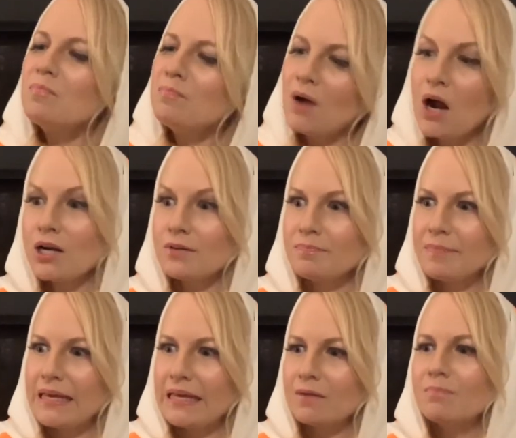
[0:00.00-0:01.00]
Pardon
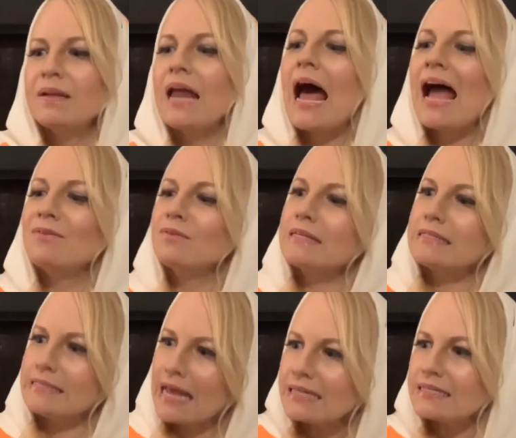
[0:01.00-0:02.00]
me, but I
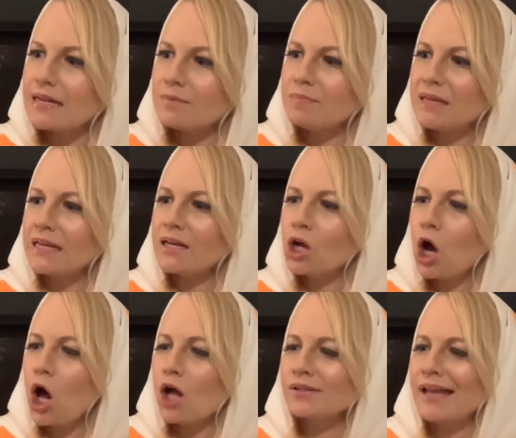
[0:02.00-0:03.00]
resented being
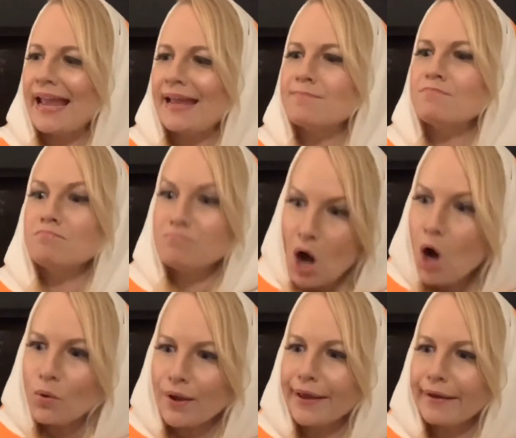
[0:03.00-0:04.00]
called a
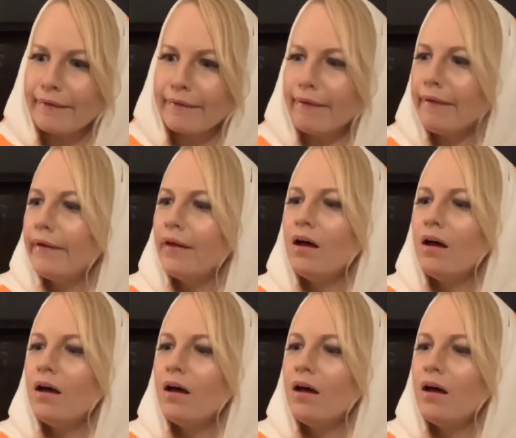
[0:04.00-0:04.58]
mohill